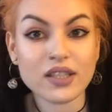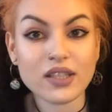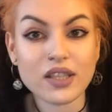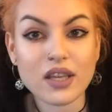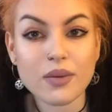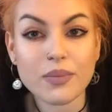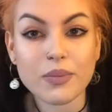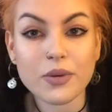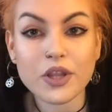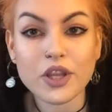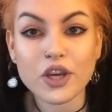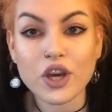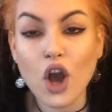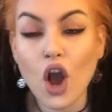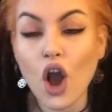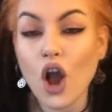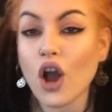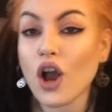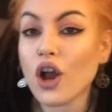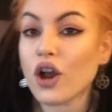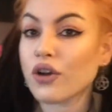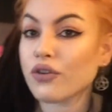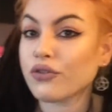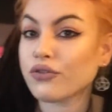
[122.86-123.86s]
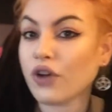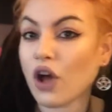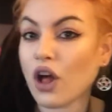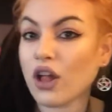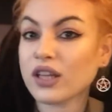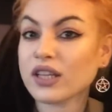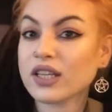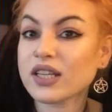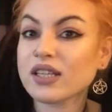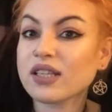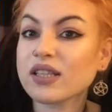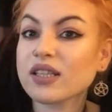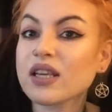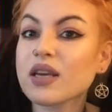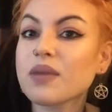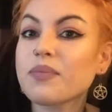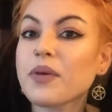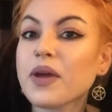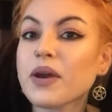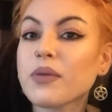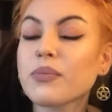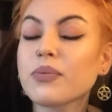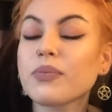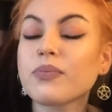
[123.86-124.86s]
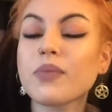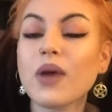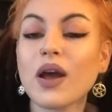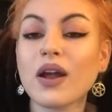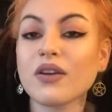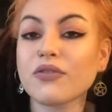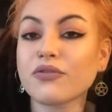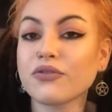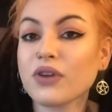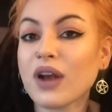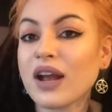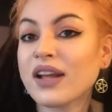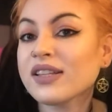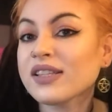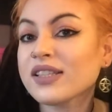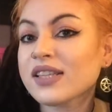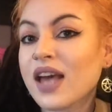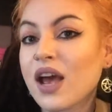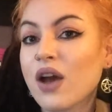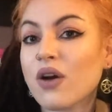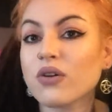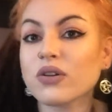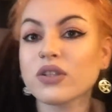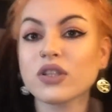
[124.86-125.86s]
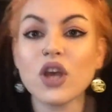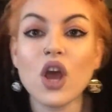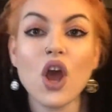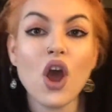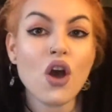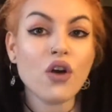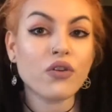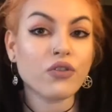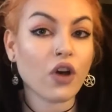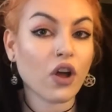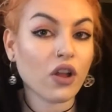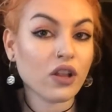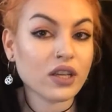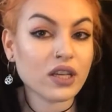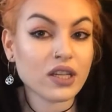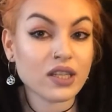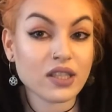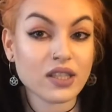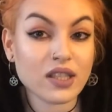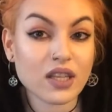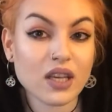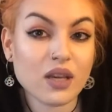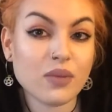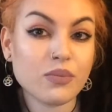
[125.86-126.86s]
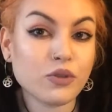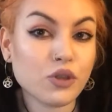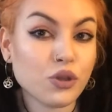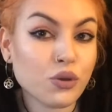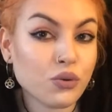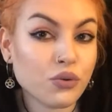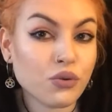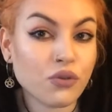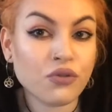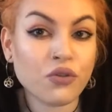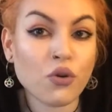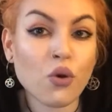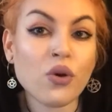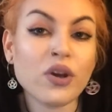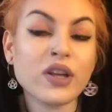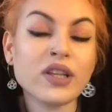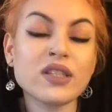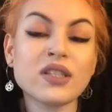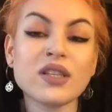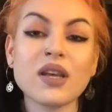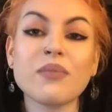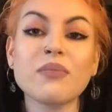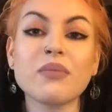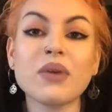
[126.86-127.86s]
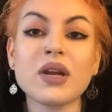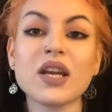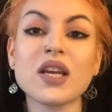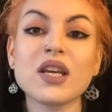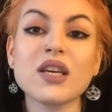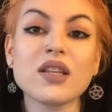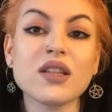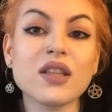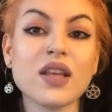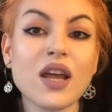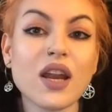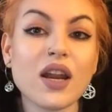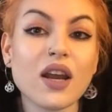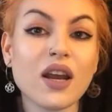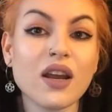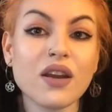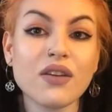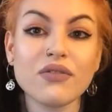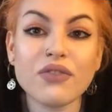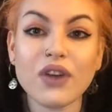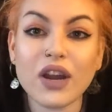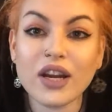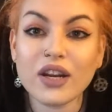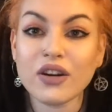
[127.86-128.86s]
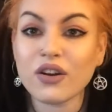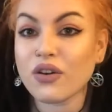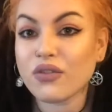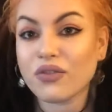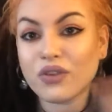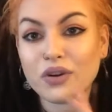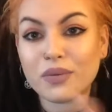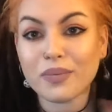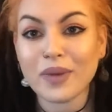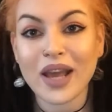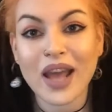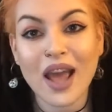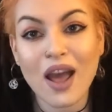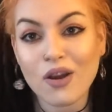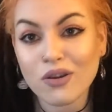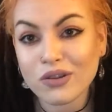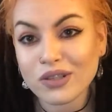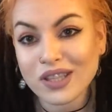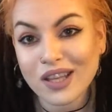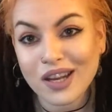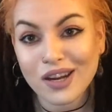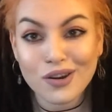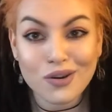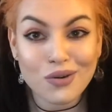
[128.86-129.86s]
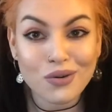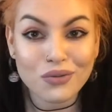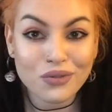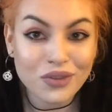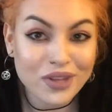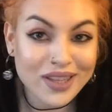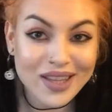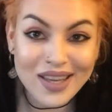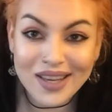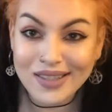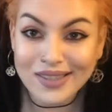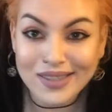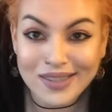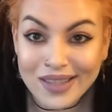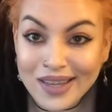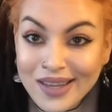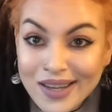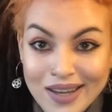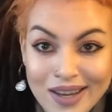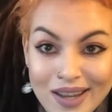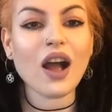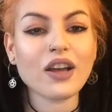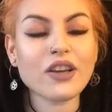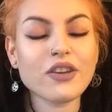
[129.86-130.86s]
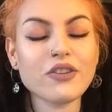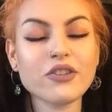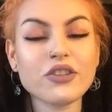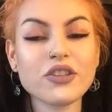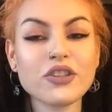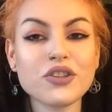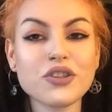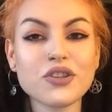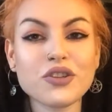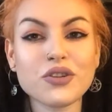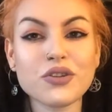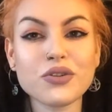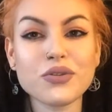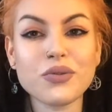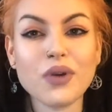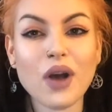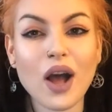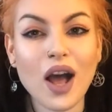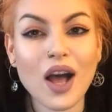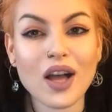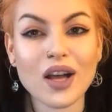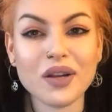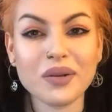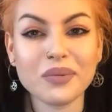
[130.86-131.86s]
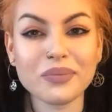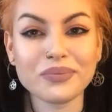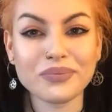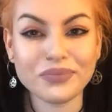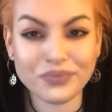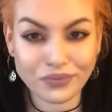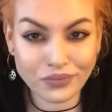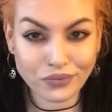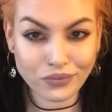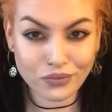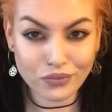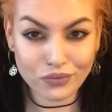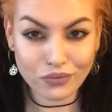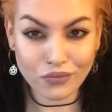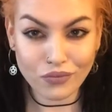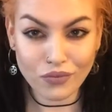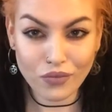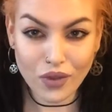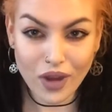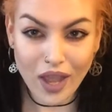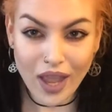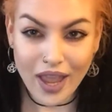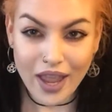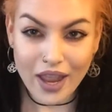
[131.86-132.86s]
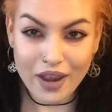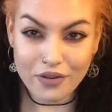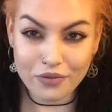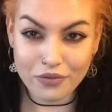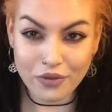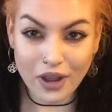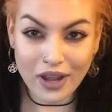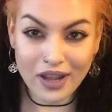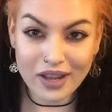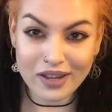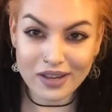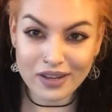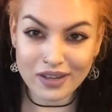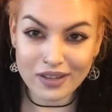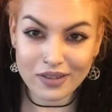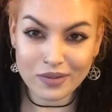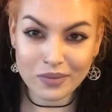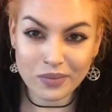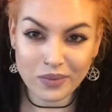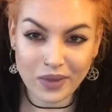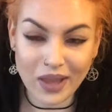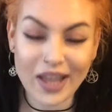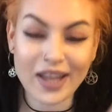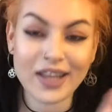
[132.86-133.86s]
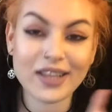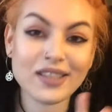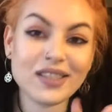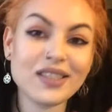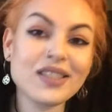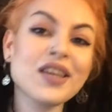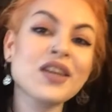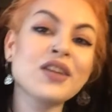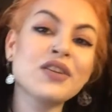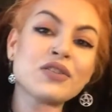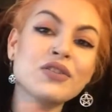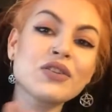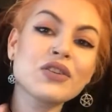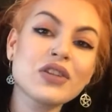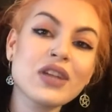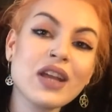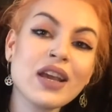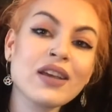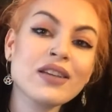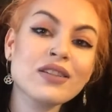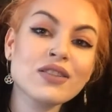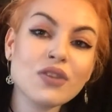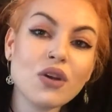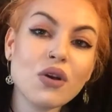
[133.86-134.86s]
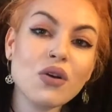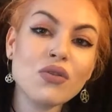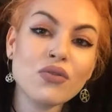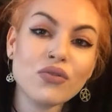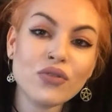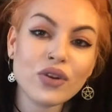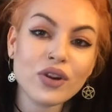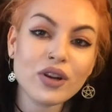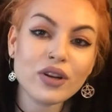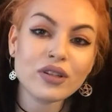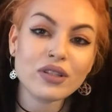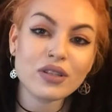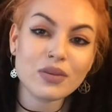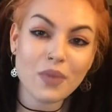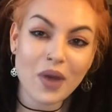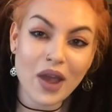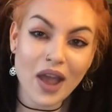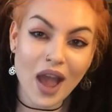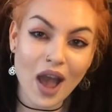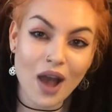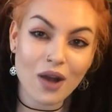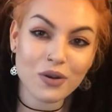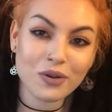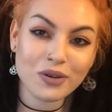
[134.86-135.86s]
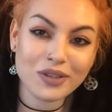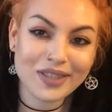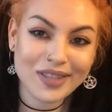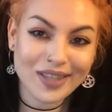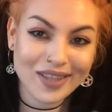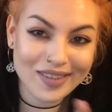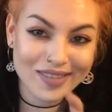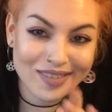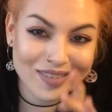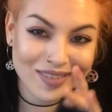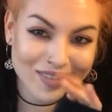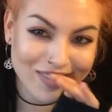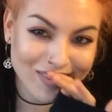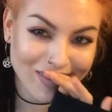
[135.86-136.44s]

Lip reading: asleep in the car, falling asleep at a friend's house, falling asleep to avoid somebody that I invited over to my house that I don't feel like seeing. I used to invite like Tinder dates over to my house.